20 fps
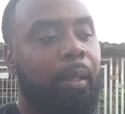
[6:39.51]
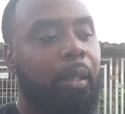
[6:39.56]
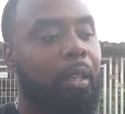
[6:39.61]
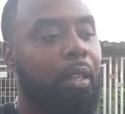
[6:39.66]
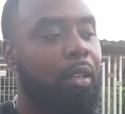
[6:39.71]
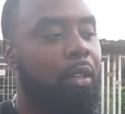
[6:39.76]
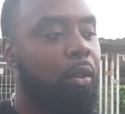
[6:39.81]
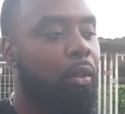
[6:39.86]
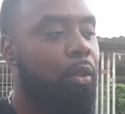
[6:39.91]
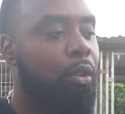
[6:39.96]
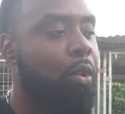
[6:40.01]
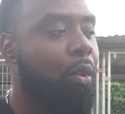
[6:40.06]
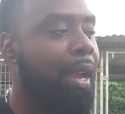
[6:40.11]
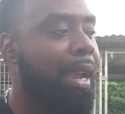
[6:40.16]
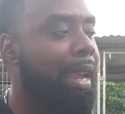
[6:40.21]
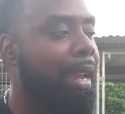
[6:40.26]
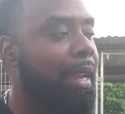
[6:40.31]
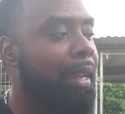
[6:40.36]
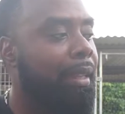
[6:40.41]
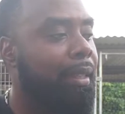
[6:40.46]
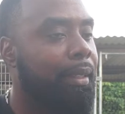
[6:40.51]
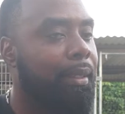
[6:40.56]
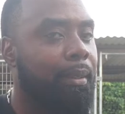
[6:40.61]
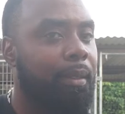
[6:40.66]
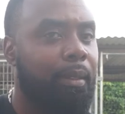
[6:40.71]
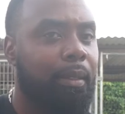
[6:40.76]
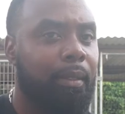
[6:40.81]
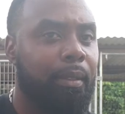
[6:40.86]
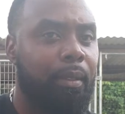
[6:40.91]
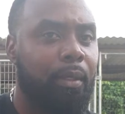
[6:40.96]
you had
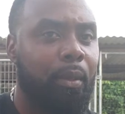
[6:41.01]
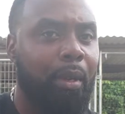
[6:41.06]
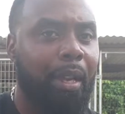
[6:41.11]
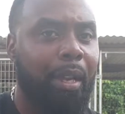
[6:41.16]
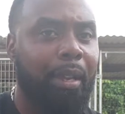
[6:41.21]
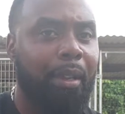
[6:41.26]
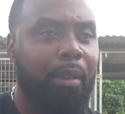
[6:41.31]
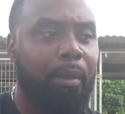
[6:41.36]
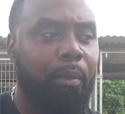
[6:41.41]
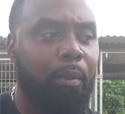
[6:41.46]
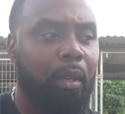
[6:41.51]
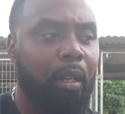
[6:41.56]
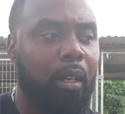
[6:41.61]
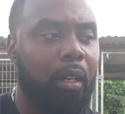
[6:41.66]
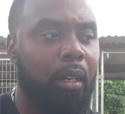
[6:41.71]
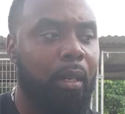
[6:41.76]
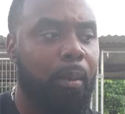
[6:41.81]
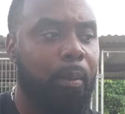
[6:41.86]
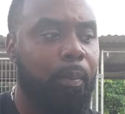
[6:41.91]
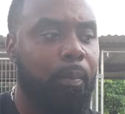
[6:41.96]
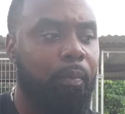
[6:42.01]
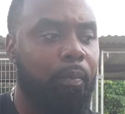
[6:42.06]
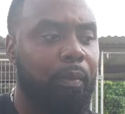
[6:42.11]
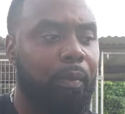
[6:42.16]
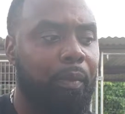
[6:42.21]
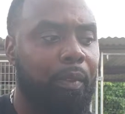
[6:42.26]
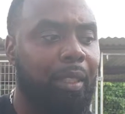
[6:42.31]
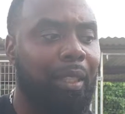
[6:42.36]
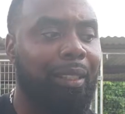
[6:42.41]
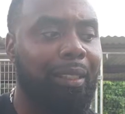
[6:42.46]

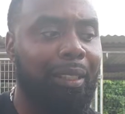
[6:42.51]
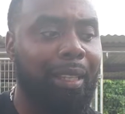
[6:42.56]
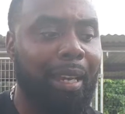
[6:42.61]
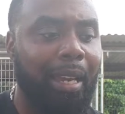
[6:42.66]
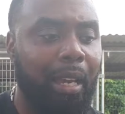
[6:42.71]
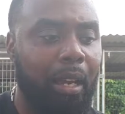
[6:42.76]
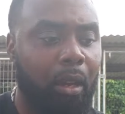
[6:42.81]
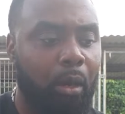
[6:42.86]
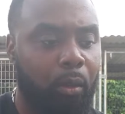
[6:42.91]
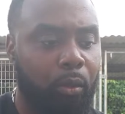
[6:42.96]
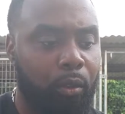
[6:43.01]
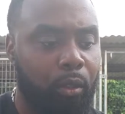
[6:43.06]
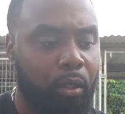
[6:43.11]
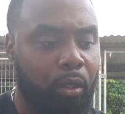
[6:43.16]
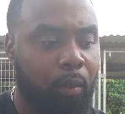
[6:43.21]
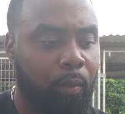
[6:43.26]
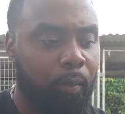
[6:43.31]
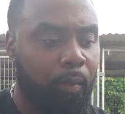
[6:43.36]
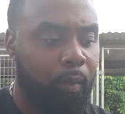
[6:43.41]
the Lounge,